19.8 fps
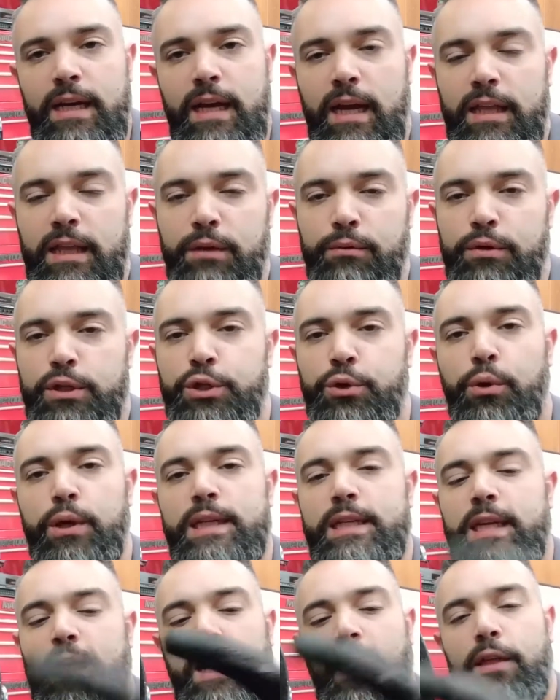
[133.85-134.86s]
and they would
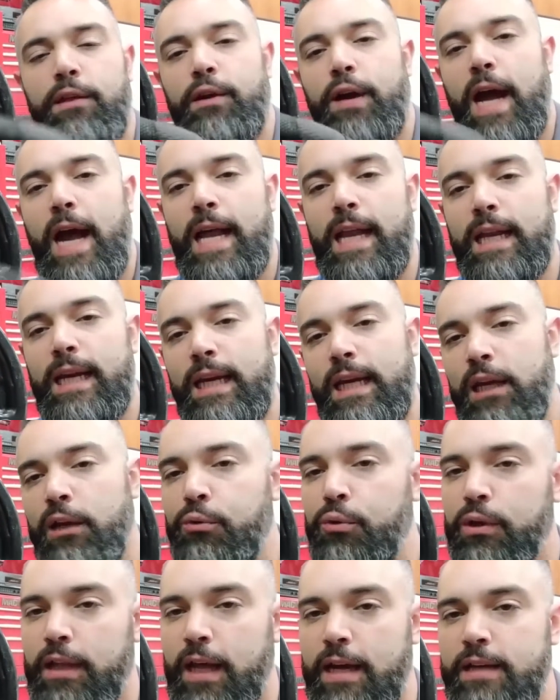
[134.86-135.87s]
join together at an
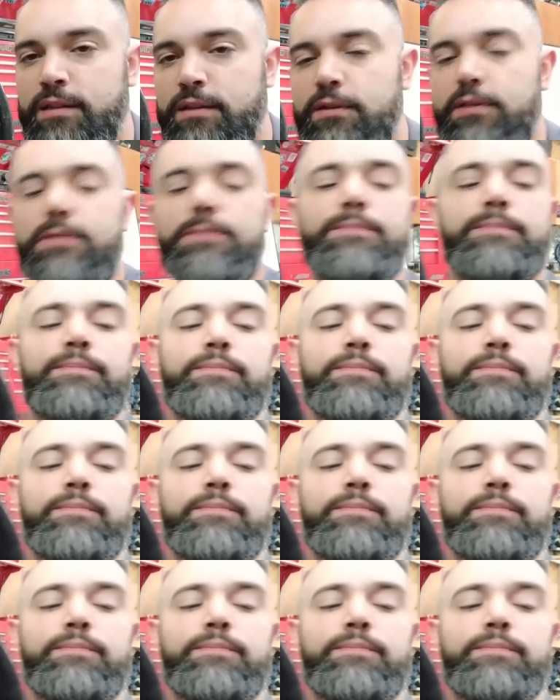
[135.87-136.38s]
equalizer.